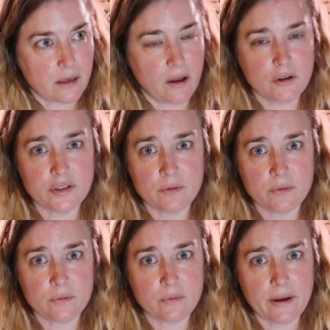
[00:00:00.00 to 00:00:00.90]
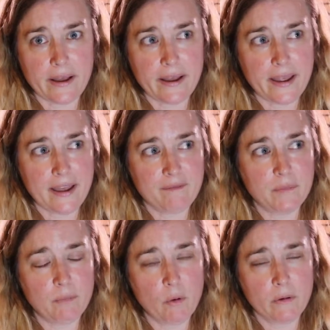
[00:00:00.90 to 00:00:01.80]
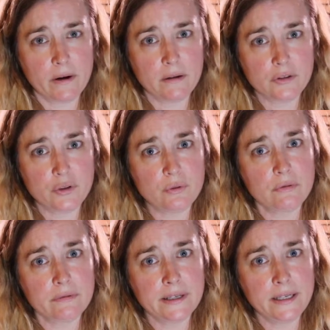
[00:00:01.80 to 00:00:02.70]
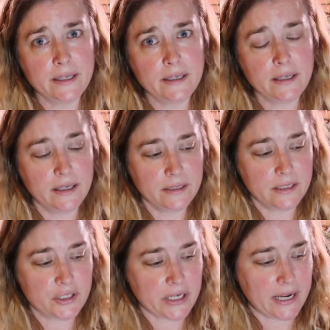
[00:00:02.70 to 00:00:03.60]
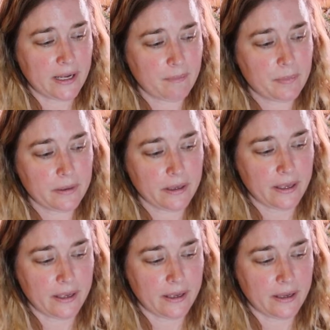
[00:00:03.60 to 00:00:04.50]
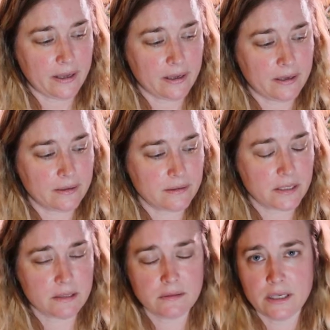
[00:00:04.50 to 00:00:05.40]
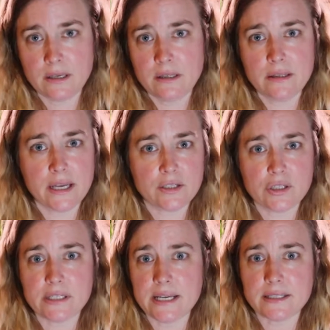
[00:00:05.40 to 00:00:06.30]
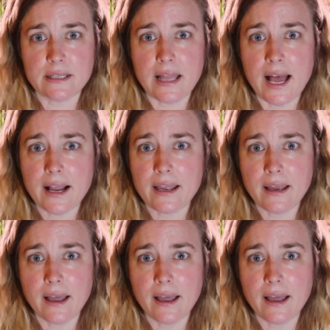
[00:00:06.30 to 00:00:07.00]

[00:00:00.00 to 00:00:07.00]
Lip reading: Also, I have memorial jewelry in the shop, and that just has a locket